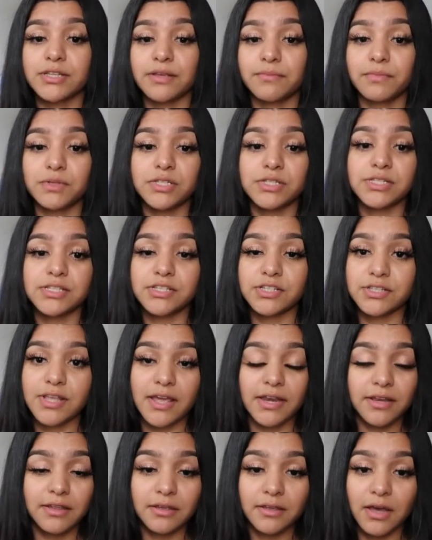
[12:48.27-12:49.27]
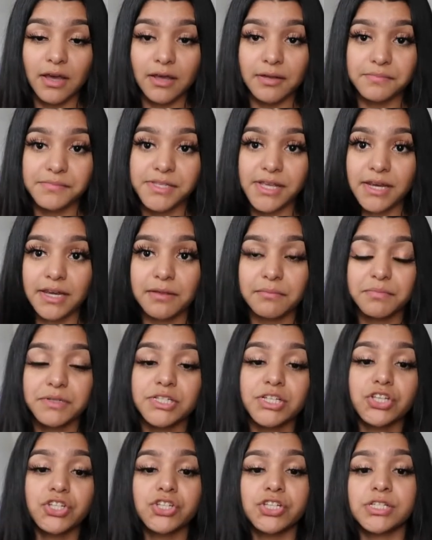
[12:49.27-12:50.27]
I've been signing
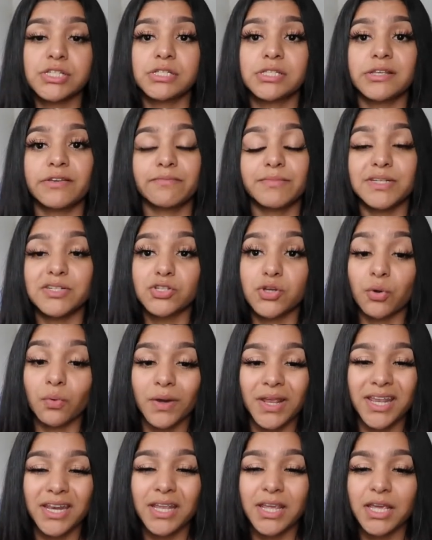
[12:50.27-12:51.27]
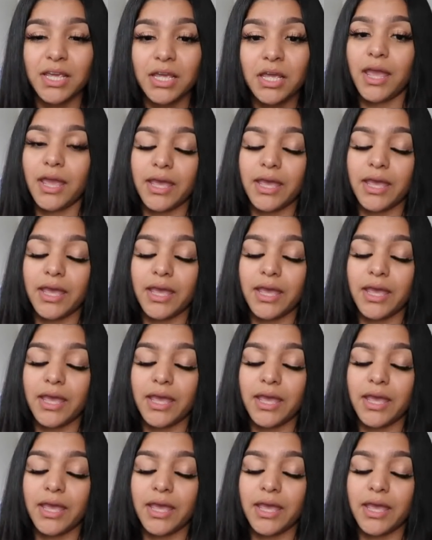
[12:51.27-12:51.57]
petitions, I've been donating.